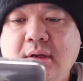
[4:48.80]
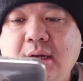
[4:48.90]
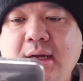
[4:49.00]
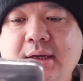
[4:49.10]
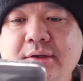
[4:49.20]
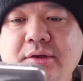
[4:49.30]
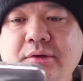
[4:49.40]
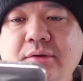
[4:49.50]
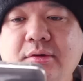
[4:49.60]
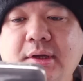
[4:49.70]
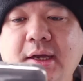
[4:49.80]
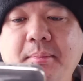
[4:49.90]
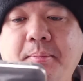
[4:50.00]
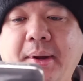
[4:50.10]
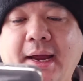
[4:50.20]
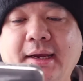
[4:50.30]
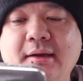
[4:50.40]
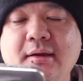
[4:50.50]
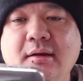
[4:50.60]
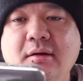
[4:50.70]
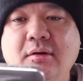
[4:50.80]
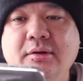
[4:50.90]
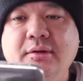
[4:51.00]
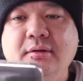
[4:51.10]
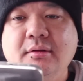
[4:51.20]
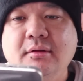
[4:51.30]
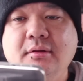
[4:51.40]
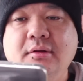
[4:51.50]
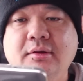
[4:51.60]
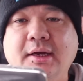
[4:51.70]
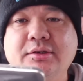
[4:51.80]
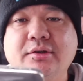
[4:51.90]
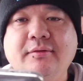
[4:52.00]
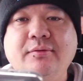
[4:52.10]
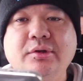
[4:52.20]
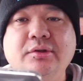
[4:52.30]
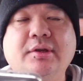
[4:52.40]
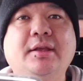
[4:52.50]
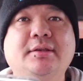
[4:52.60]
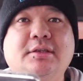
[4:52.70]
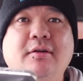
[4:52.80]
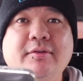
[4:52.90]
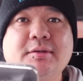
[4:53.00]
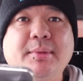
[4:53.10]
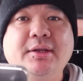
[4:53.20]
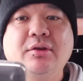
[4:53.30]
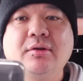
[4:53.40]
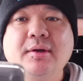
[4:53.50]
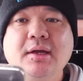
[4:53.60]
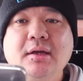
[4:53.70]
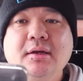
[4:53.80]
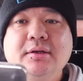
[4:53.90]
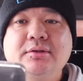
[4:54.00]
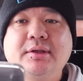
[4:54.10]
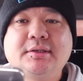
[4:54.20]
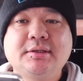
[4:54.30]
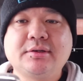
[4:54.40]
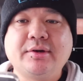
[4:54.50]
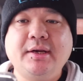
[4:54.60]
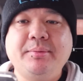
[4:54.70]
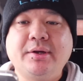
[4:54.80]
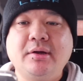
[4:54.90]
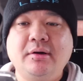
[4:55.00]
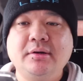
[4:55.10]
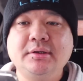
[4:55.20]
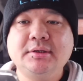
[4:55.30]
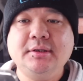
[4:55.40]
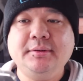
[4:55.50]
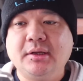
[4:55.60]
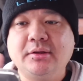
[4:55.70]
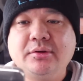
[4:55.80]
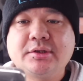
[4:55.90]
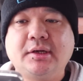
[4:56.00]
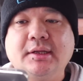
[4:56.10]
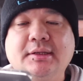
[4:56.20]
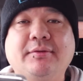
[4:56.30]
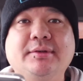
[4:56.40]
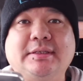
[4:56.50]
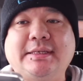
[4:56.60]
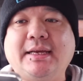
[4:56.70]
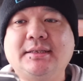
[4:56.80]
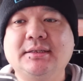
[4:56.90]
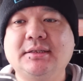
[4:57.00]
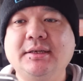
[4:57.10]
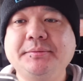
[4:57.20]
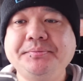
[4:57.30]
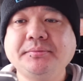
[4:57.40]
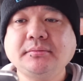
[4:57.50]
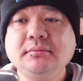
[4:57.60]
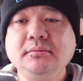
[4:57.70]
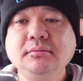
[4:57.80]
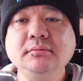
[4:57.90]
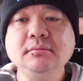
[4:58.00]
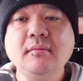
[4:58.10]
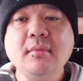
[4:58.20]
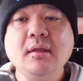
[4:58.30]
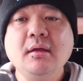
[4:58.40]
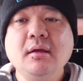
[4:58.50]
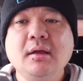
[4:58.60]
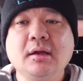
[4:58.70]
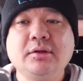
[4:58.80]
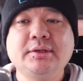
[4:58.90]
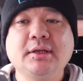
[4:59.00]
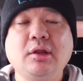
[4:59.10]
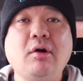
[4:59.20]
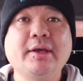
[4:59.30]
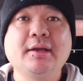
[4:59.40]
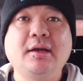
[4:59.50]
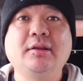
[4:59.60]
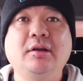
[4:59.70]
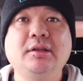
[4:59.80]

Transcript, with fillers: and you hit back on your Android phone, you'll get the service menu. So this is great because you can do sort of like different settings here, including locking and